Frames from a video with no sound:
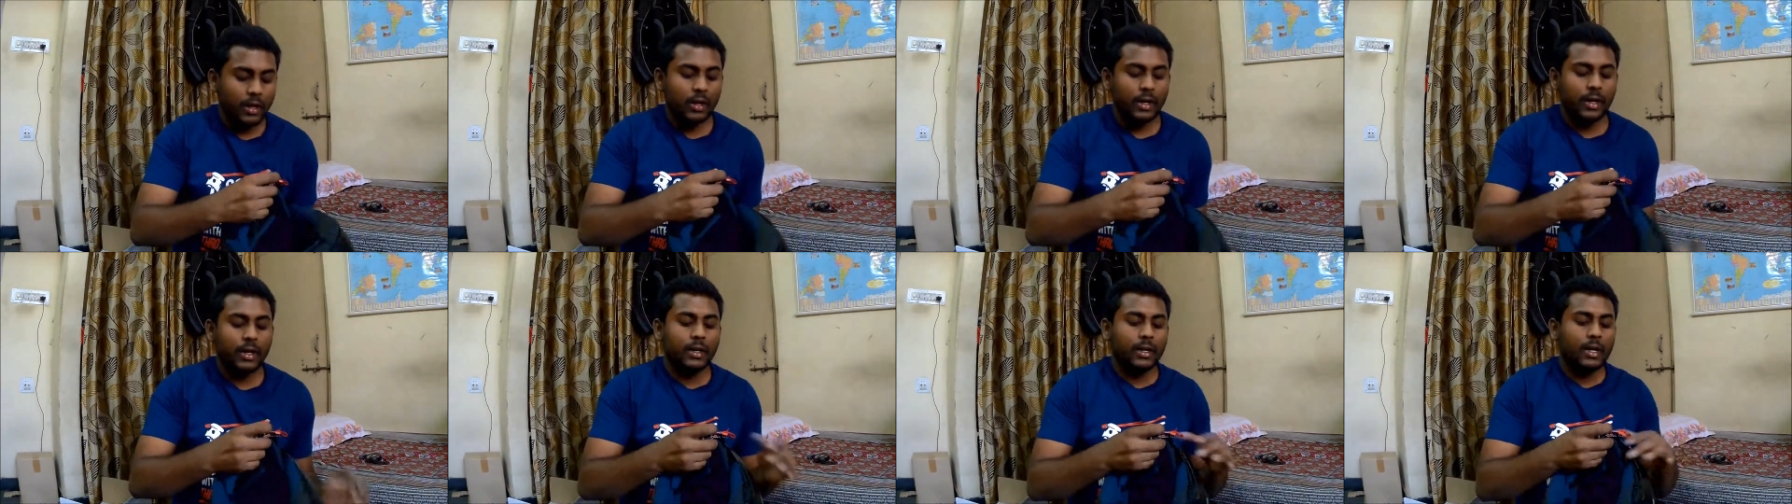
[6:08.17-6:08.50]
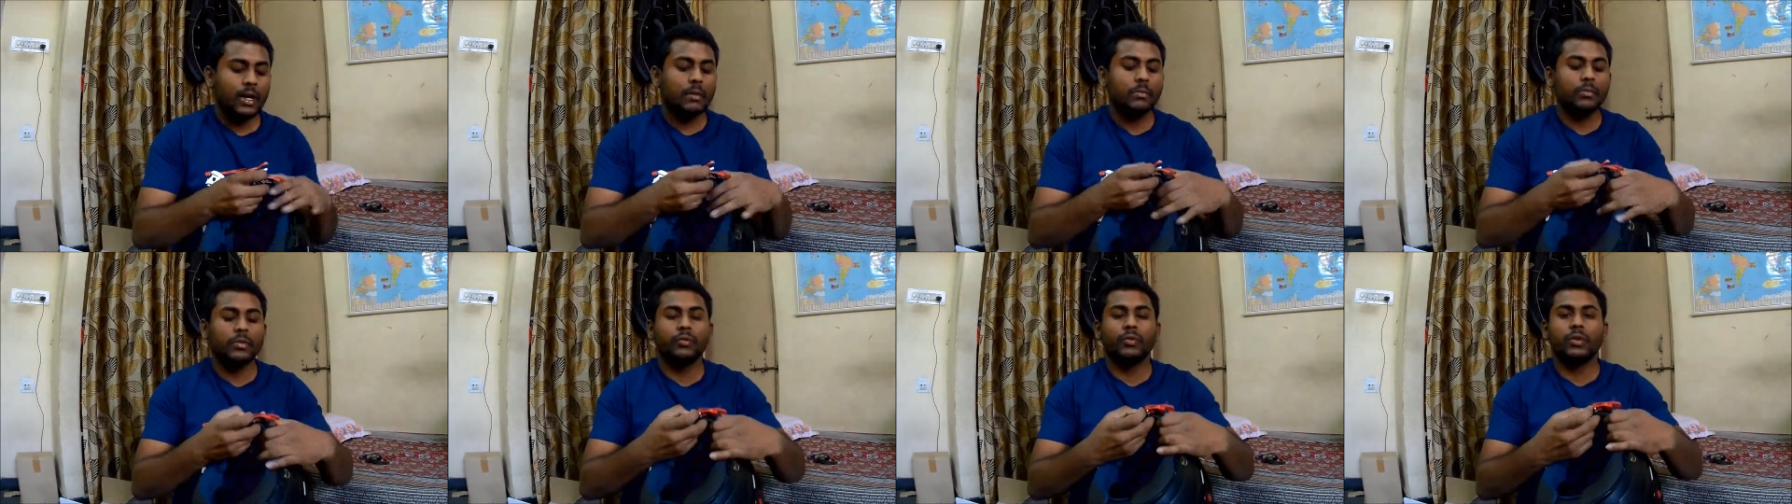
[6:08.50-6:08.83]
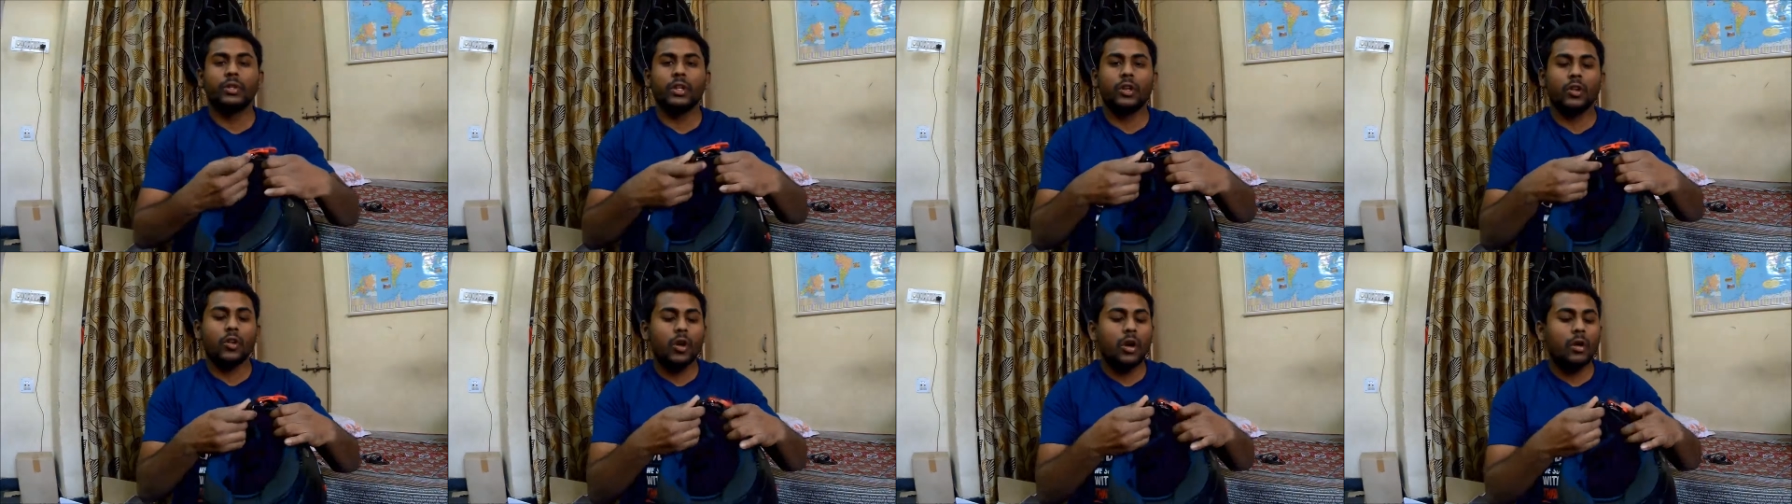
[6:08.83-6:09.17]
it comes
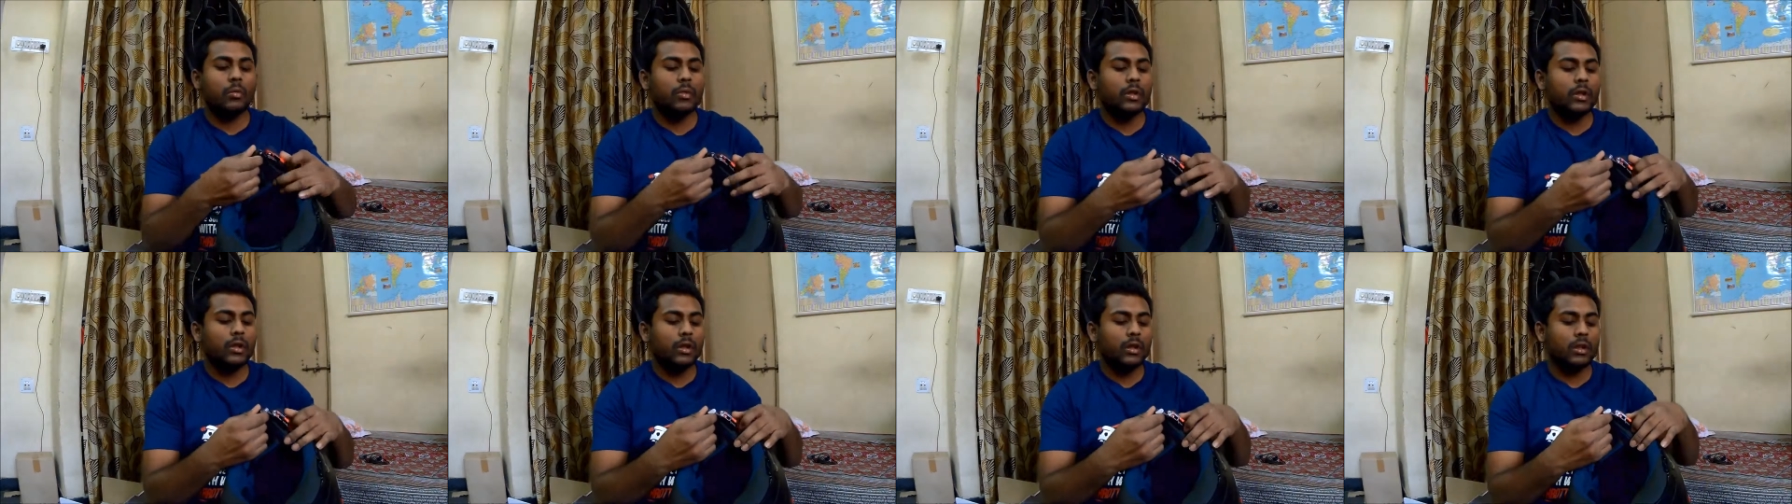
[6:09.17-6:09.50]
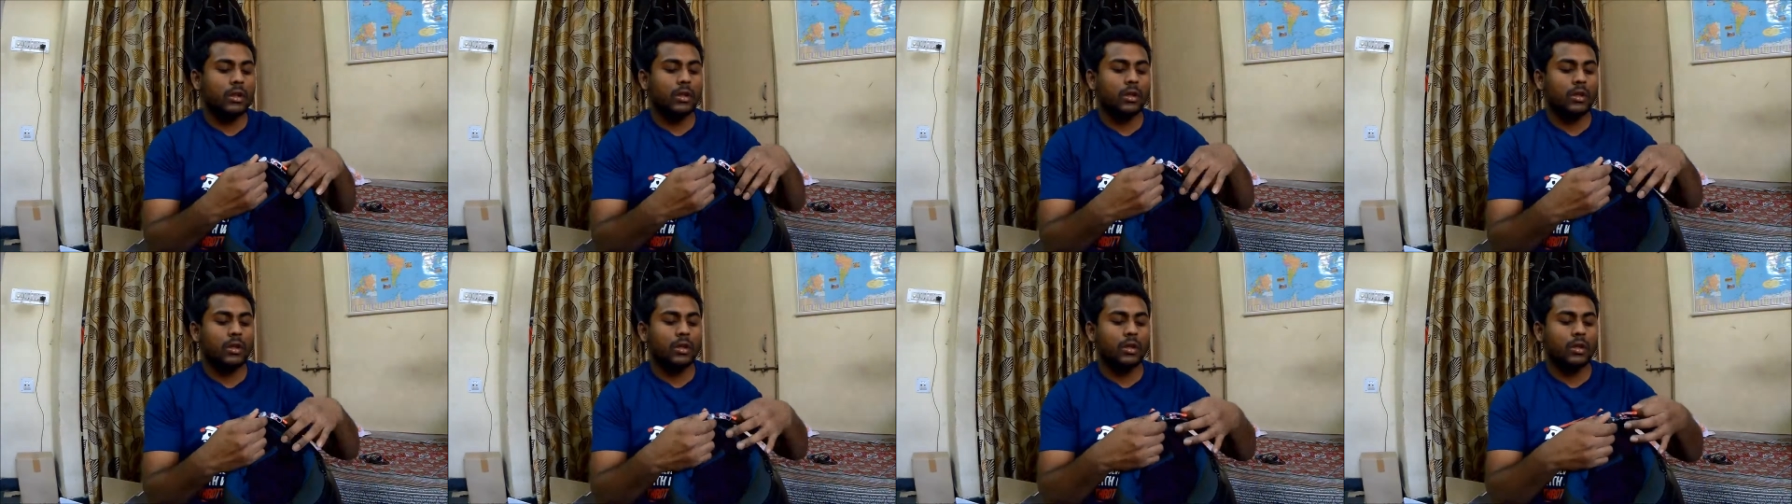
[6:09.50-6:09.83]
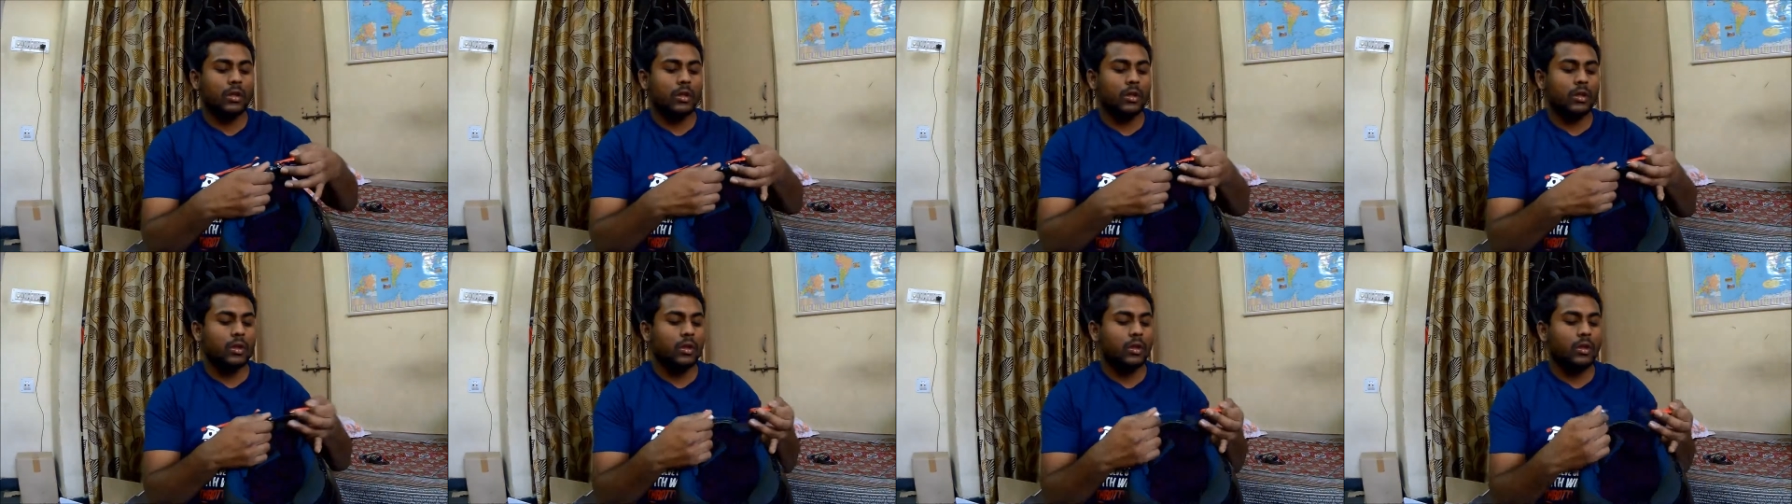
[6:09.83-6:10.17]
with a normal
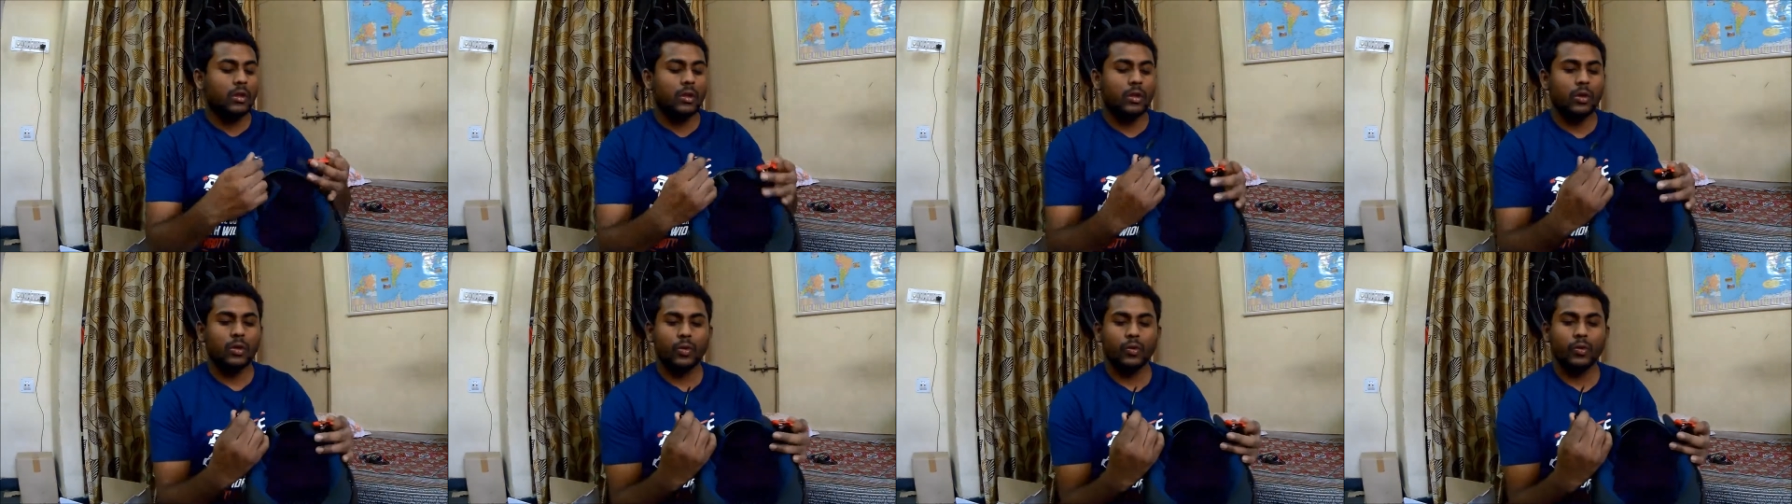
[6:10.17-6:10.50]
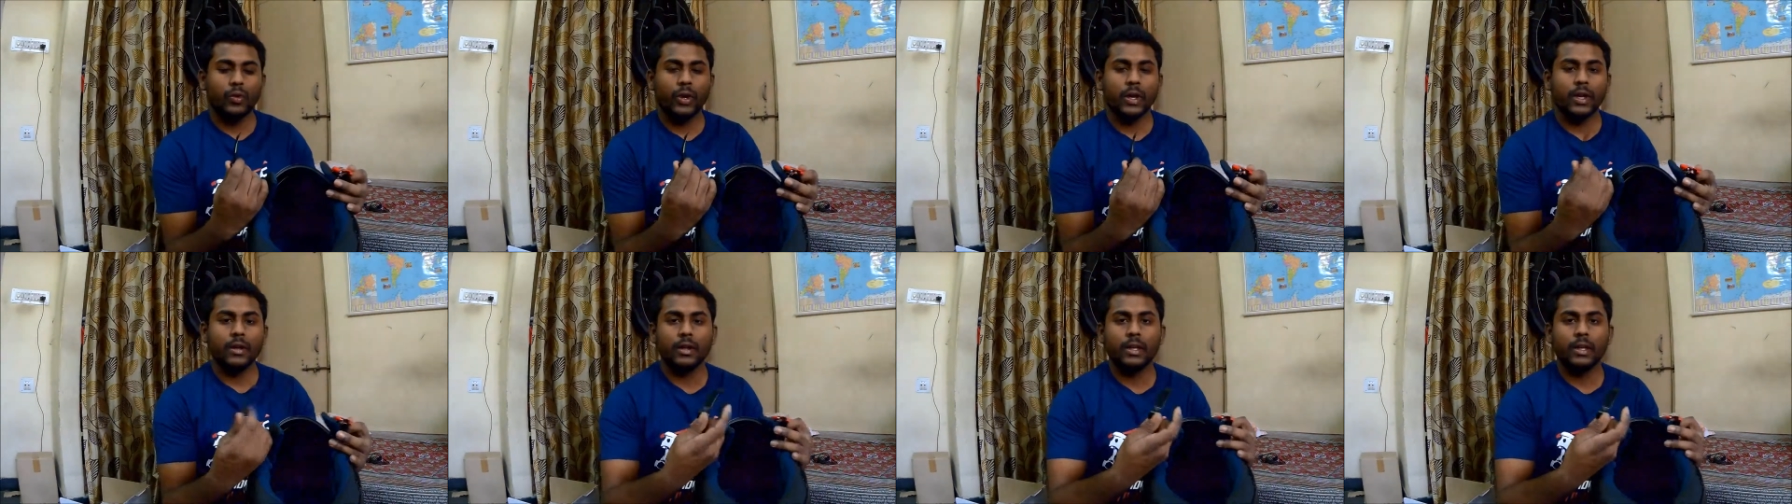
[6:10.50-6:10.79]
quick